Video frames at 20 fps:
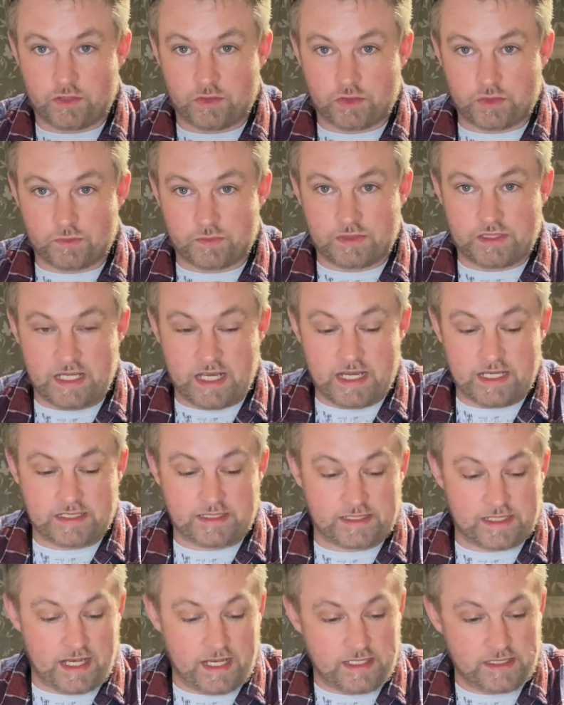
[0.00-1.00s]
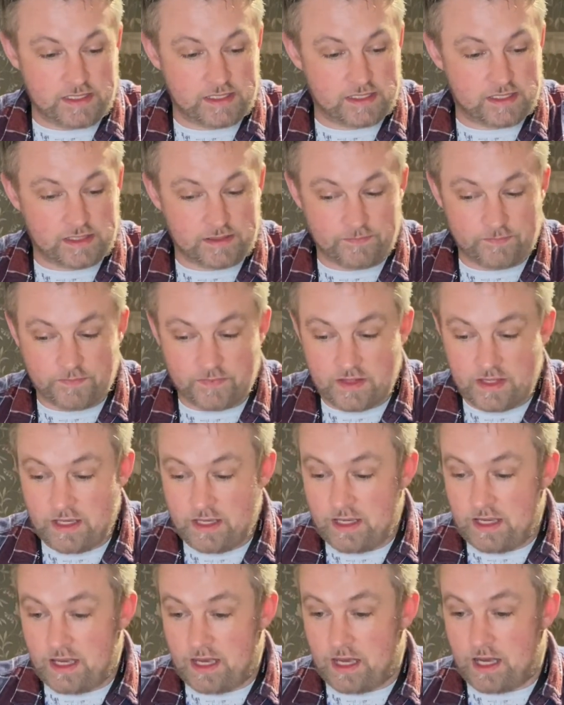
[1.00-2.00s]
some taste tests.
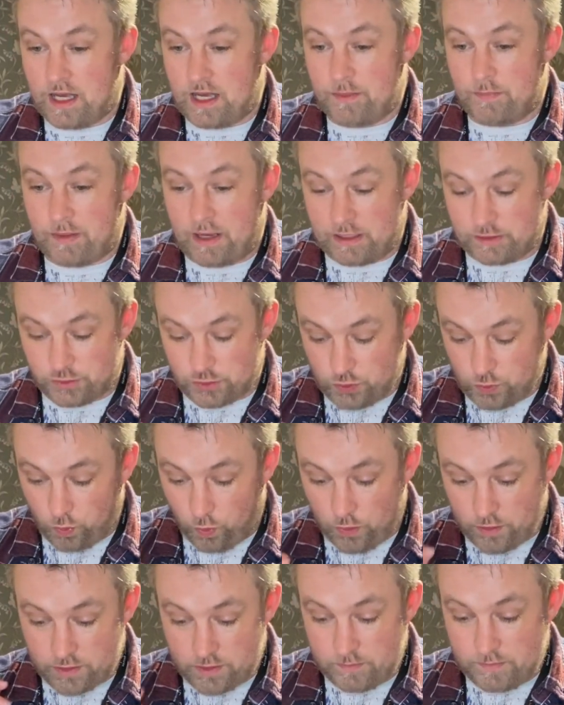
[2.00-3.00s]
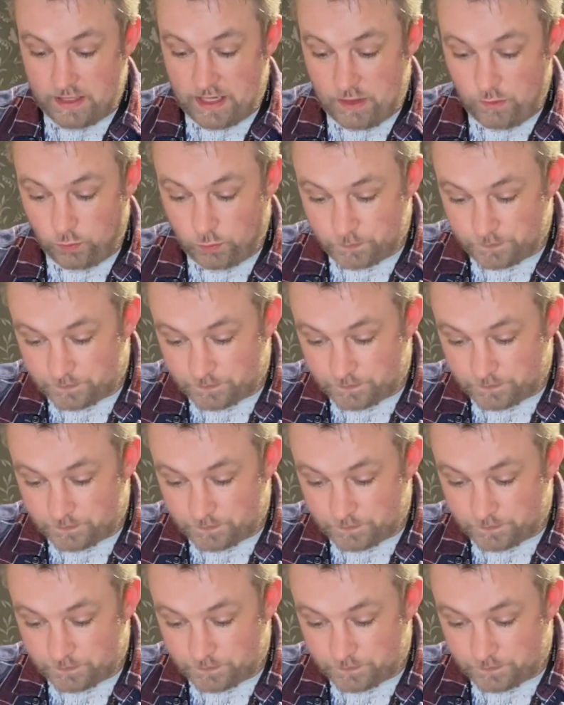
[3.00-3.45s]
I'll do one of them now.